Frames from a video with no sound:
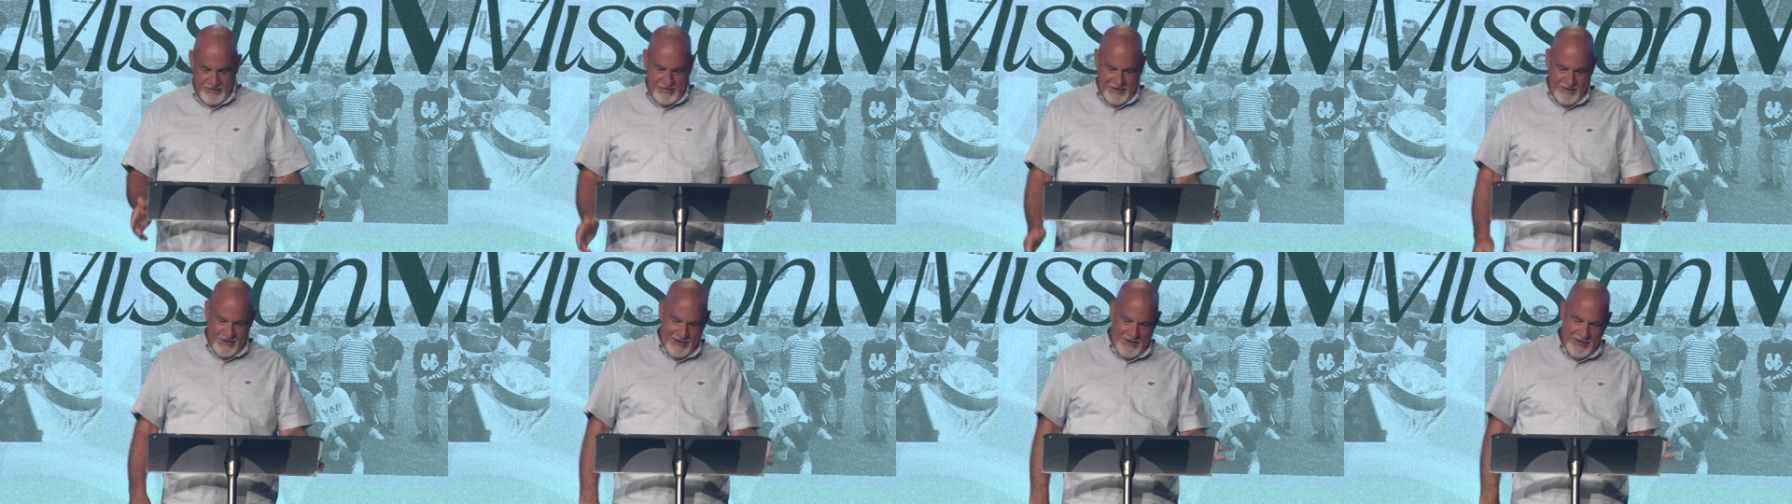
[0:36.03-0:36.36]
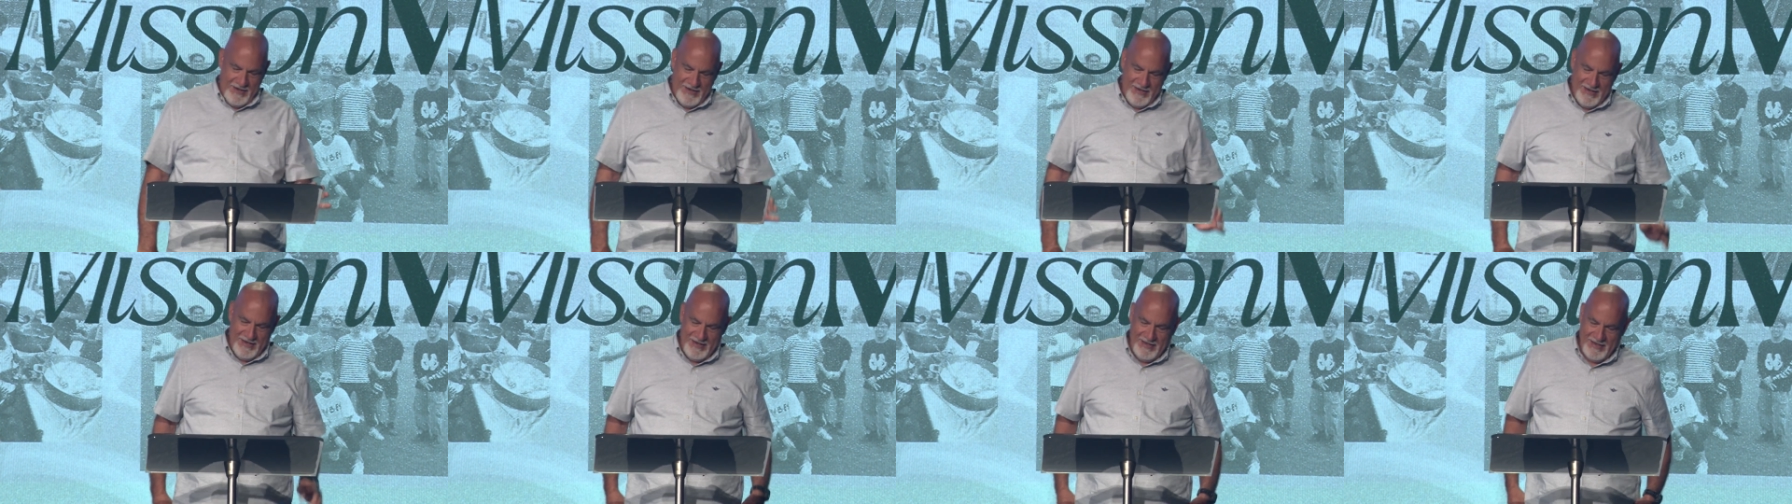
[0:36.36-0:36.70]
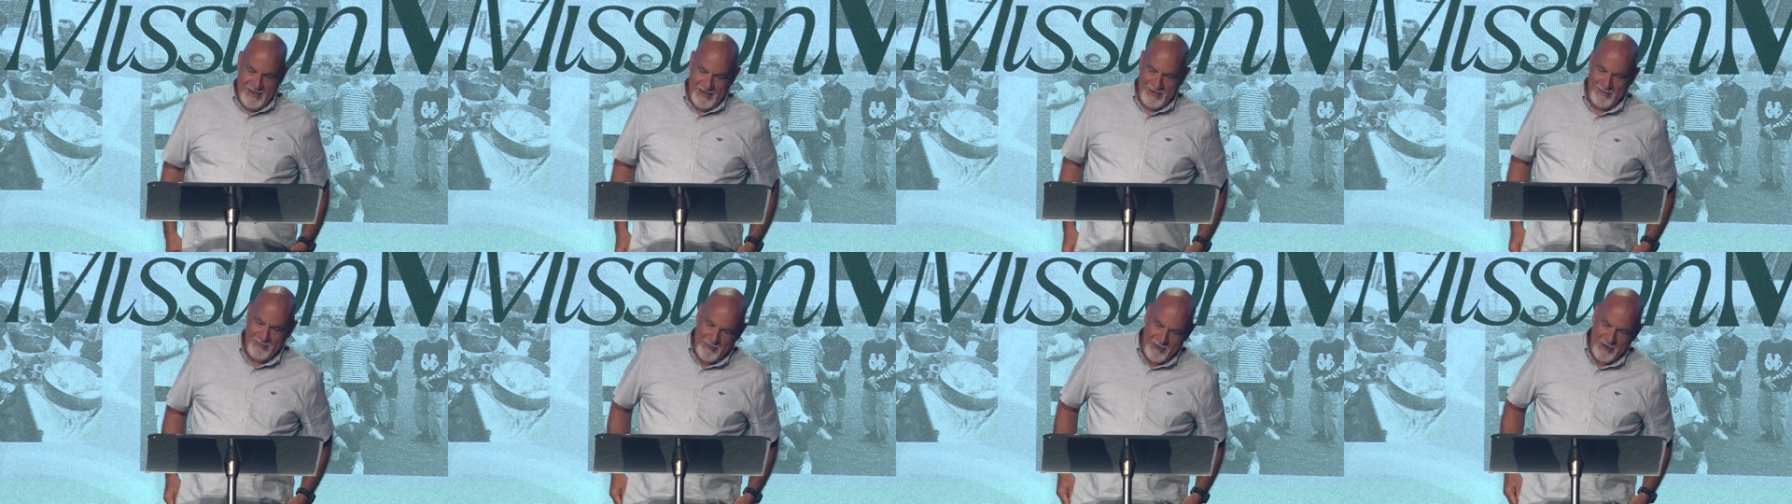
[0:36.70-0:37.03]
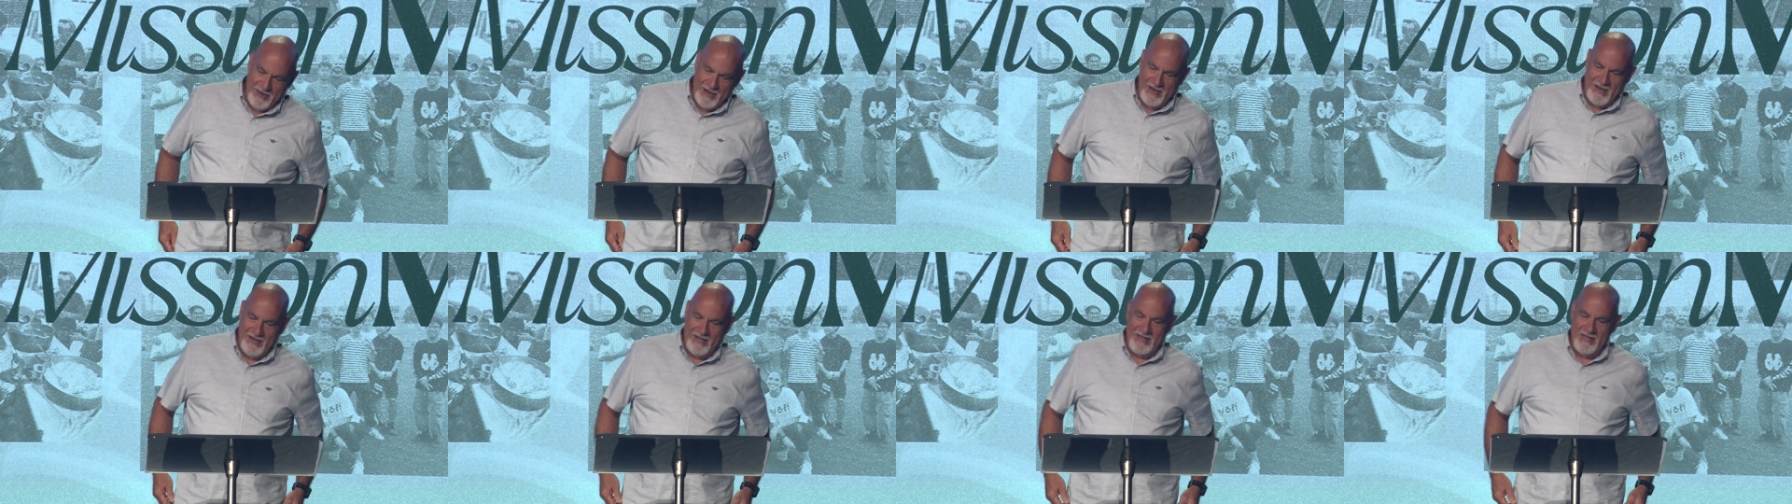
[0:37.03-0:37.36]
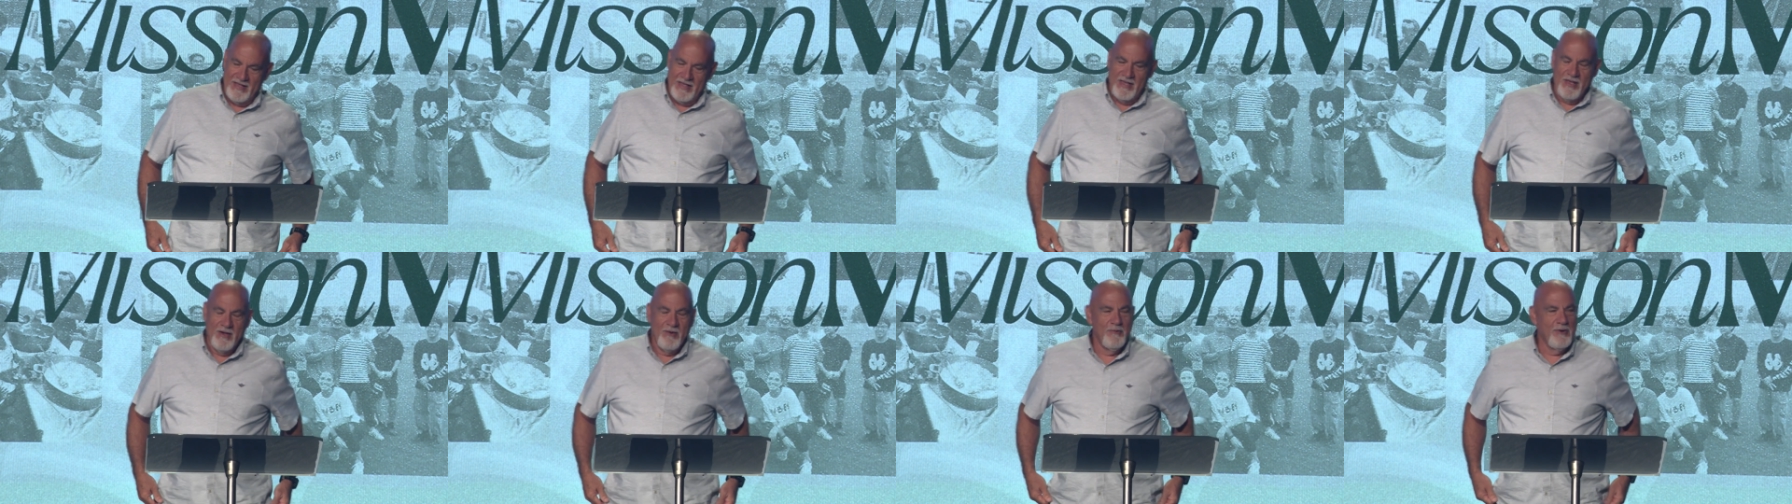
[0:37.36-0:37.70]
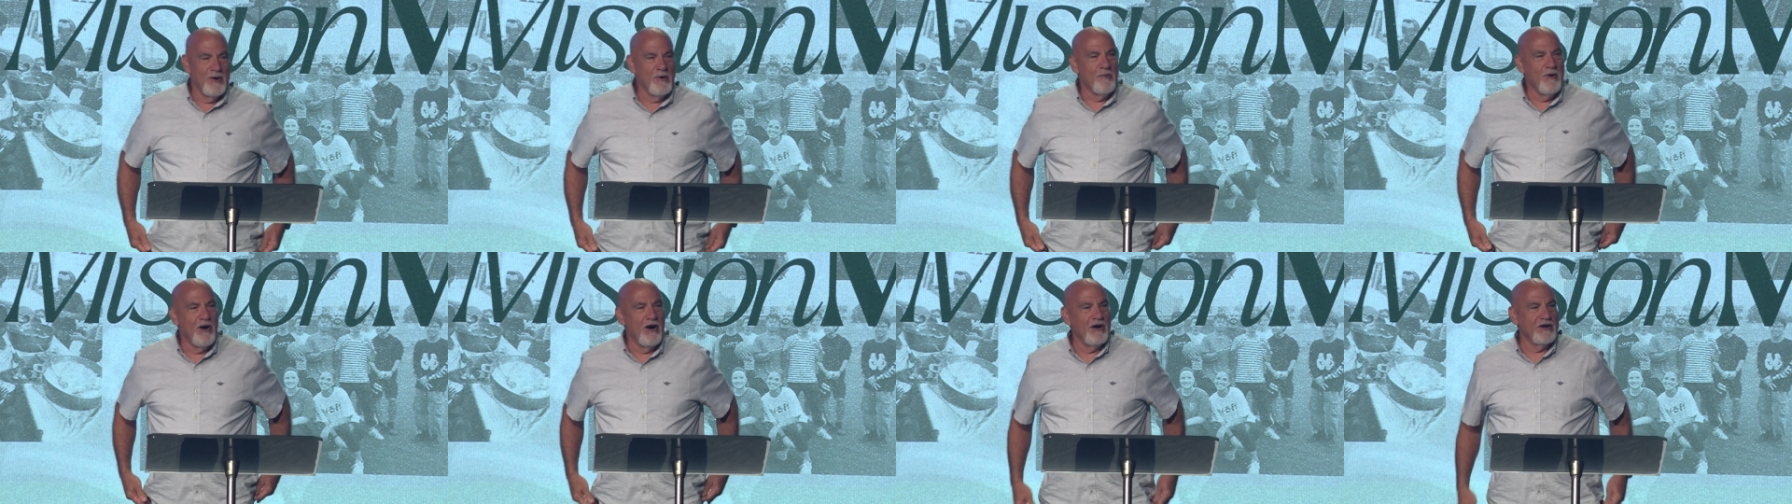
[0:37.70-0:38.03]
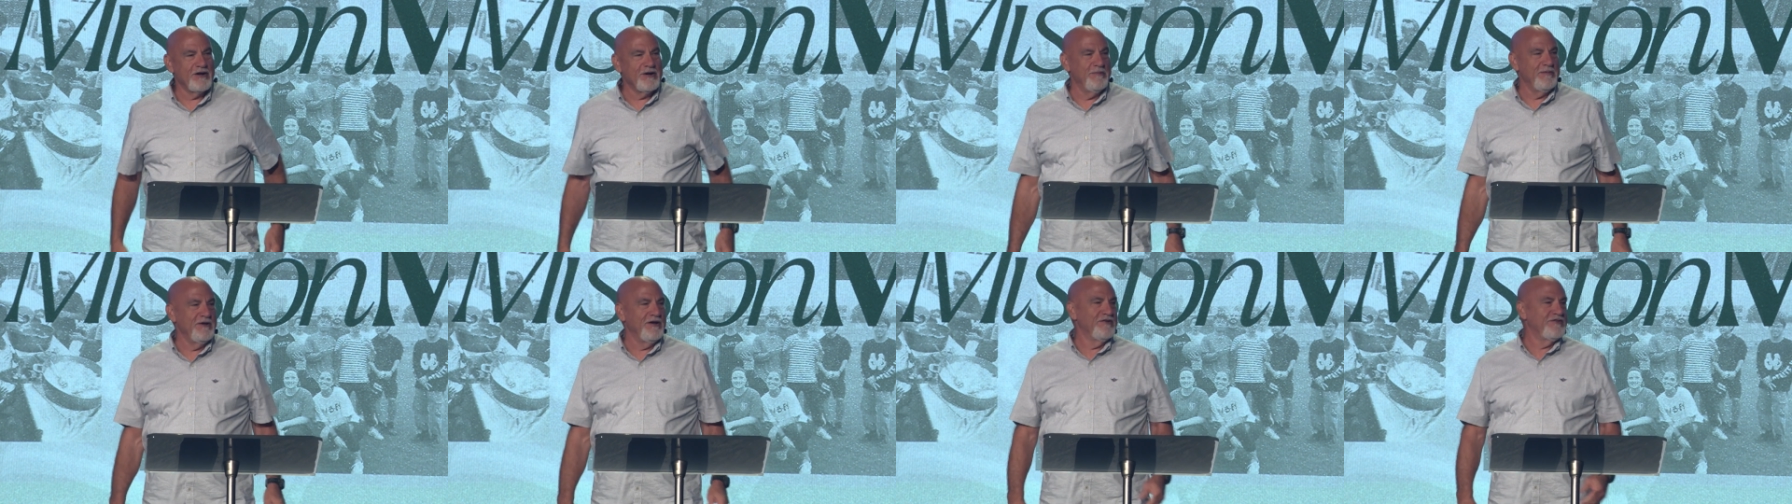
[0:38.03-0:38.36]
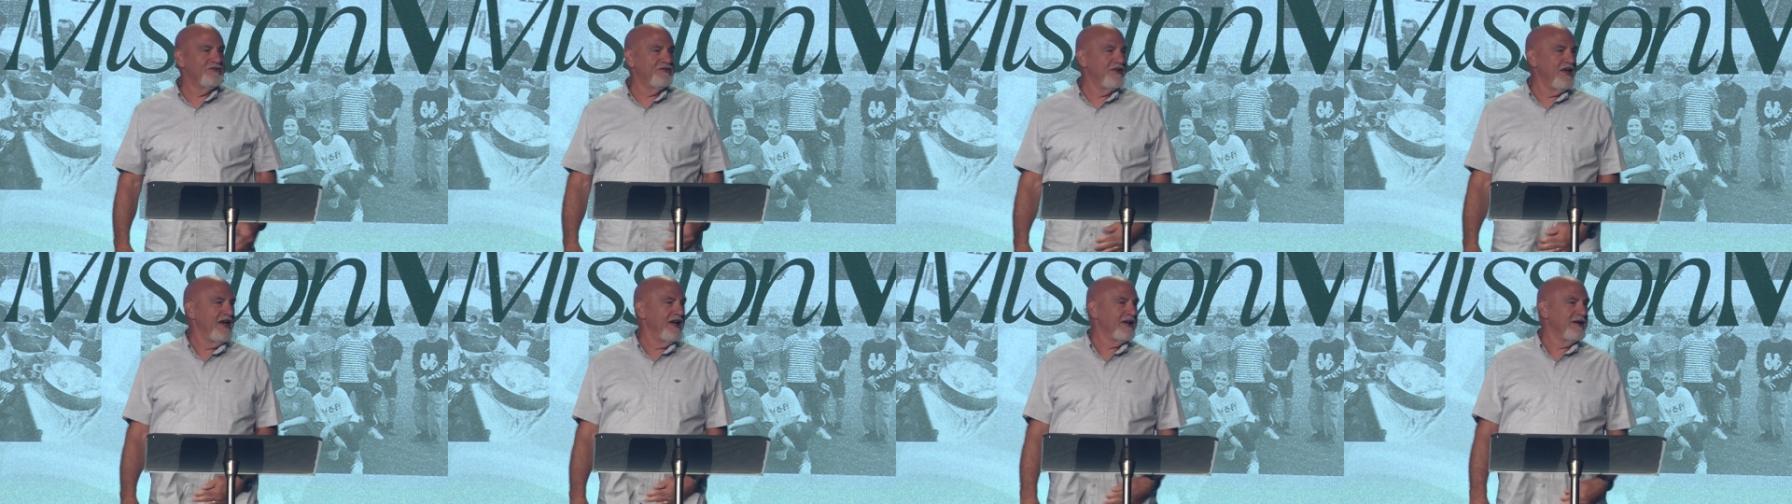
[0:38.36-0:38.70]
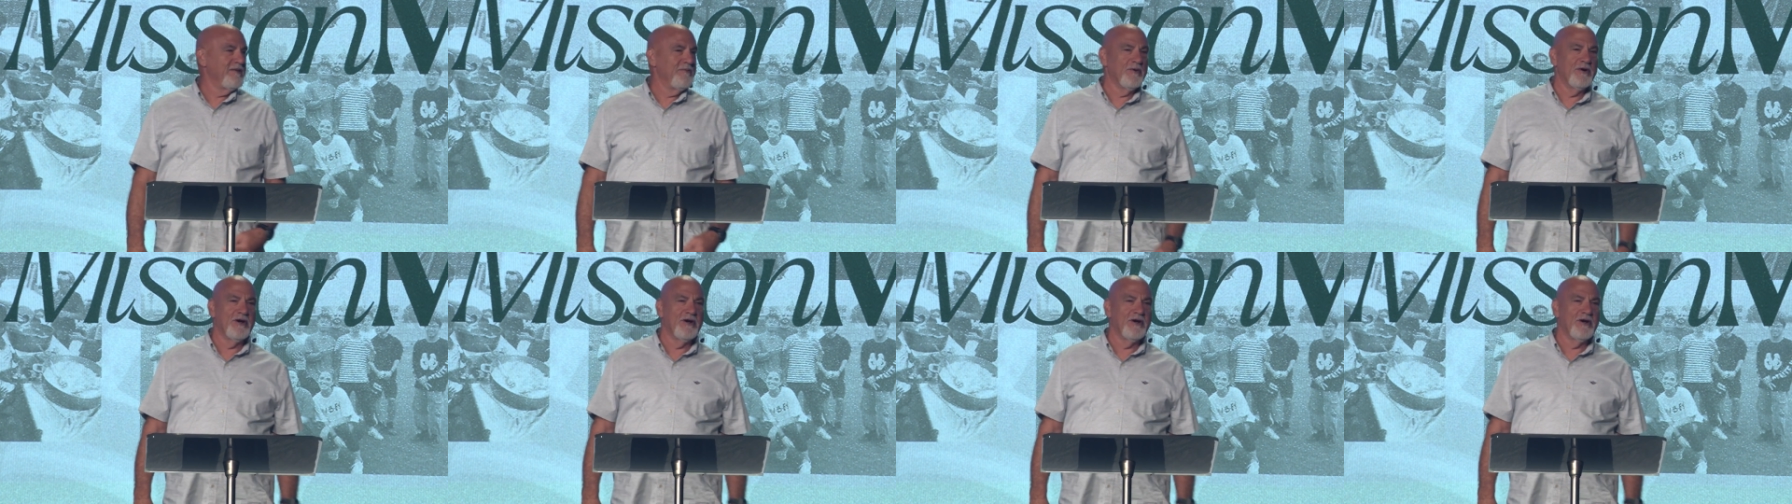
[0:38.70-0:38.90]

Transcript: Uh, well, we welcome you to Second.